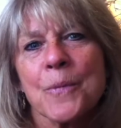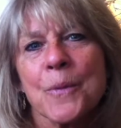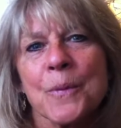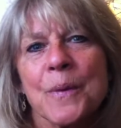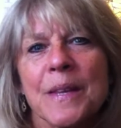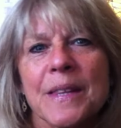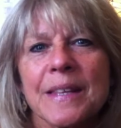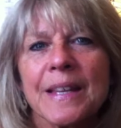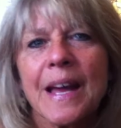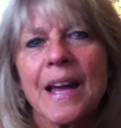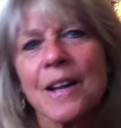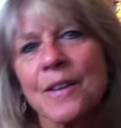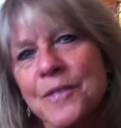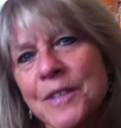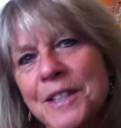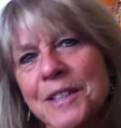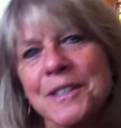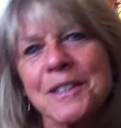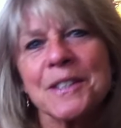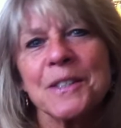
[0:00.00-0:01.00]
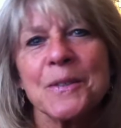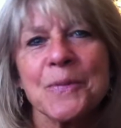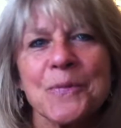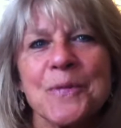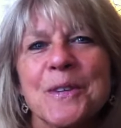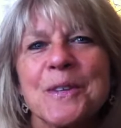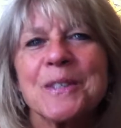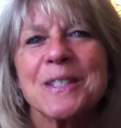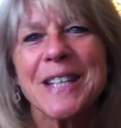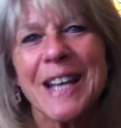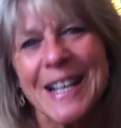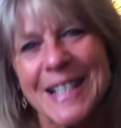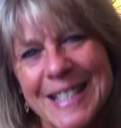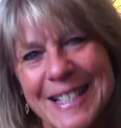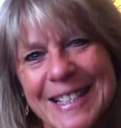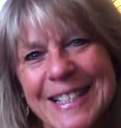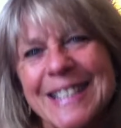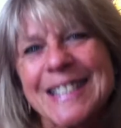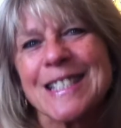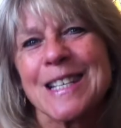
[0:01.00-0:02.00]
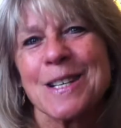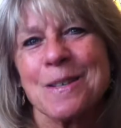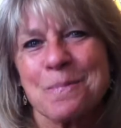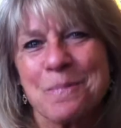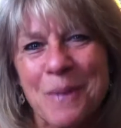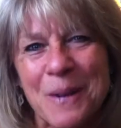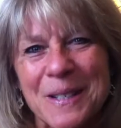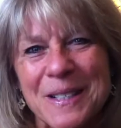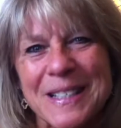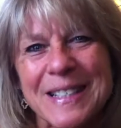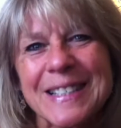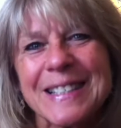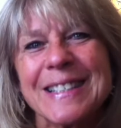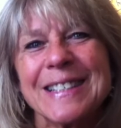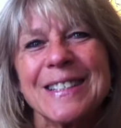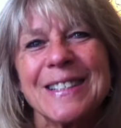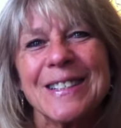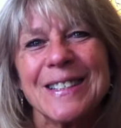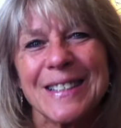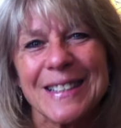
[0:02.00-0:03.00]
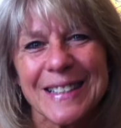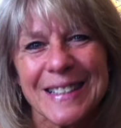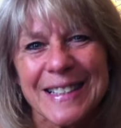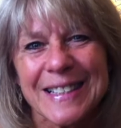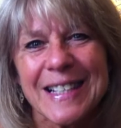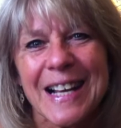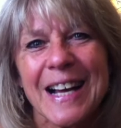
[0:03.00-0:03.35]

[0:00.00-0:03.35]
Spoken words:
with kind of a little few touches of personal